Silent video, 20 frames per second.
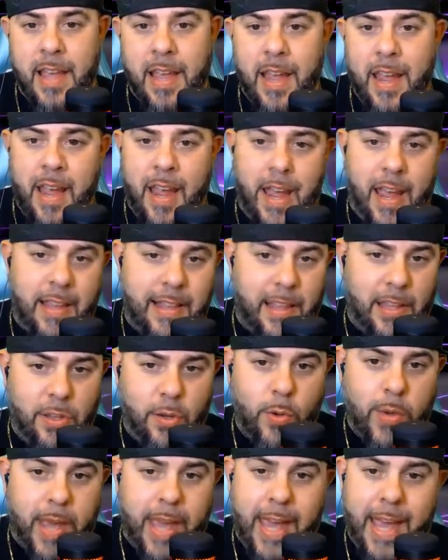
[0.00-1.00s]
and the
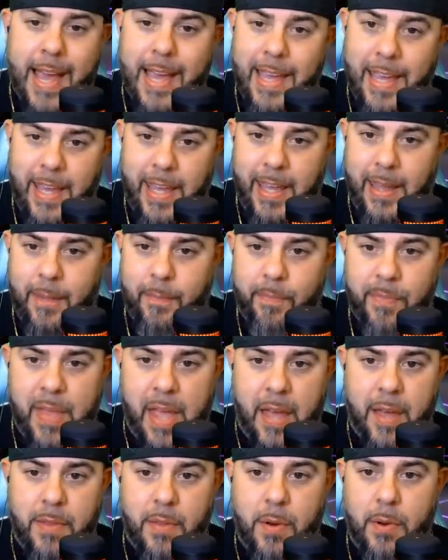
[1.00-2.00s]
UKIE
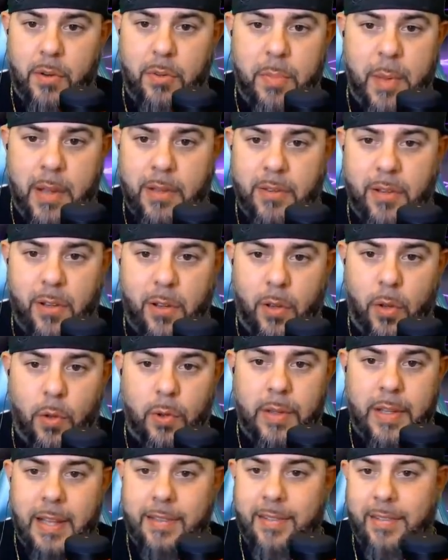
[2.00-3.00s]
that they're responding to the whole
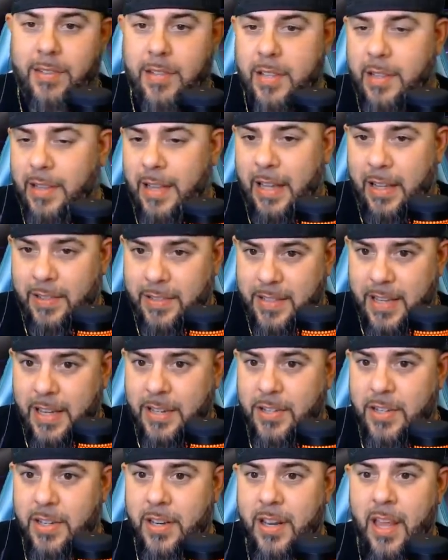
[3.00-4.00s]

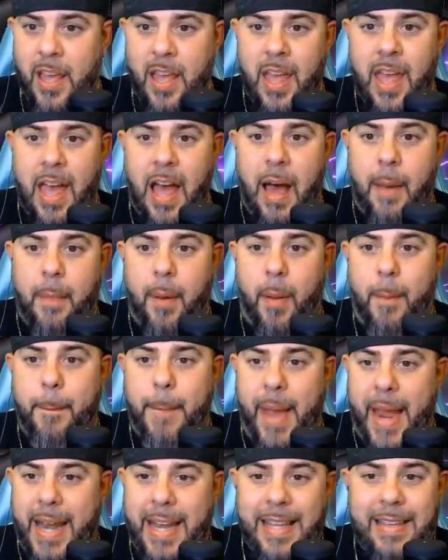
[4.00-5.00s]
legislation about
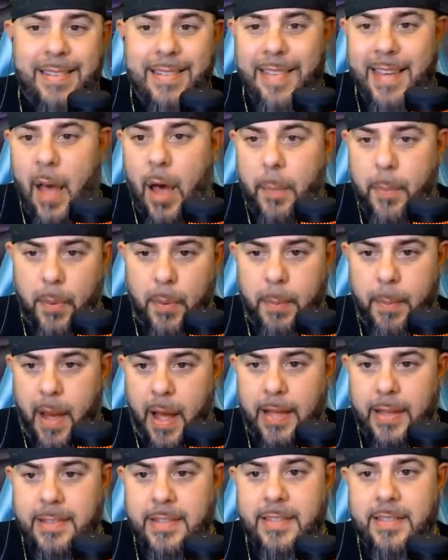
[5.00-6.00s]
banning Scalper
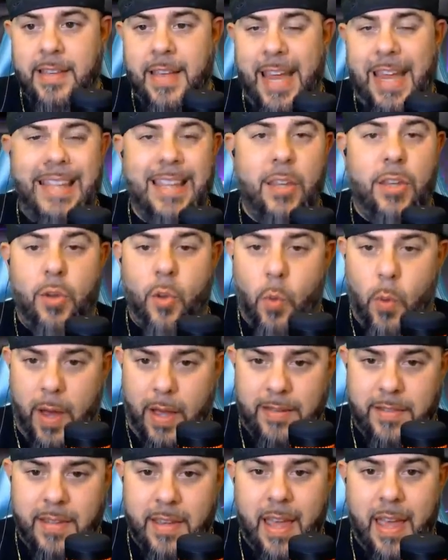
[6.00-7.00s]
bots in the
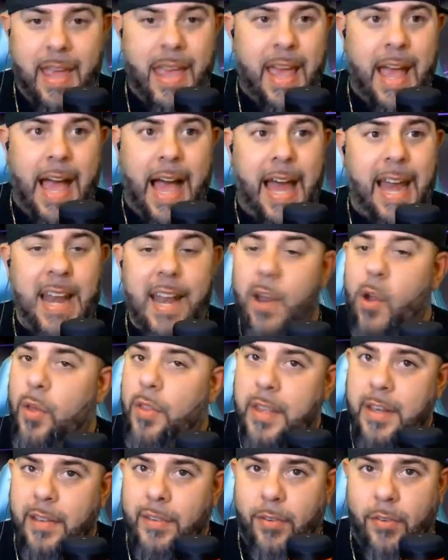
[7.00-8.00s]
US. I didn't know
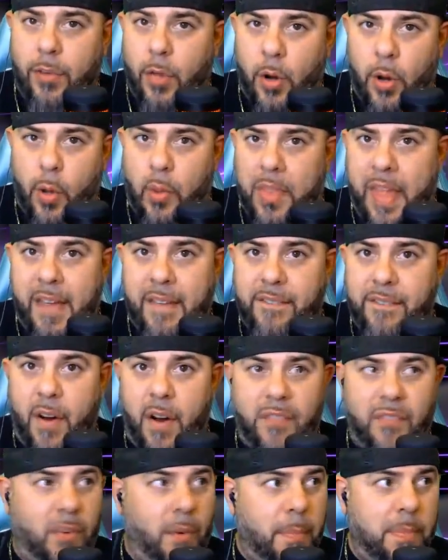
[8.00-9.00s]
that this was going to go that
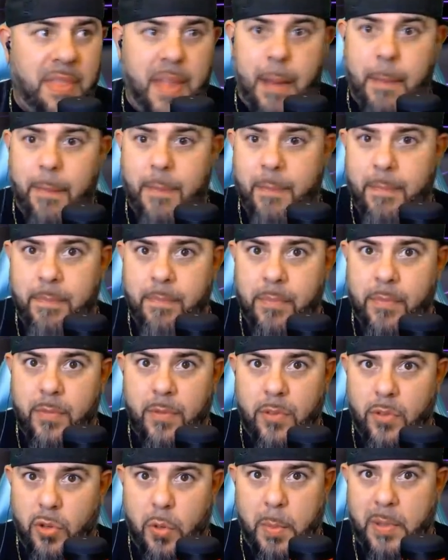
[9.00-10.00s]
far from them
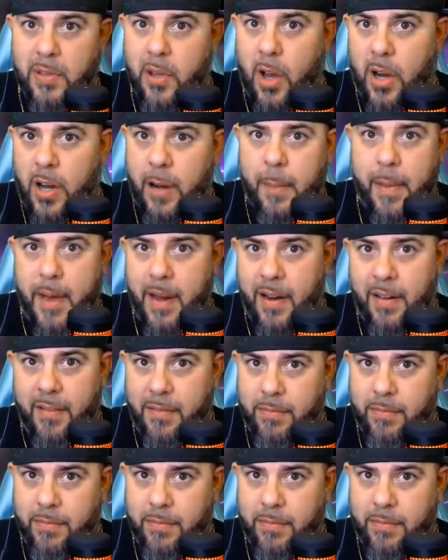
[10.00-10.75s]
to be talking about it,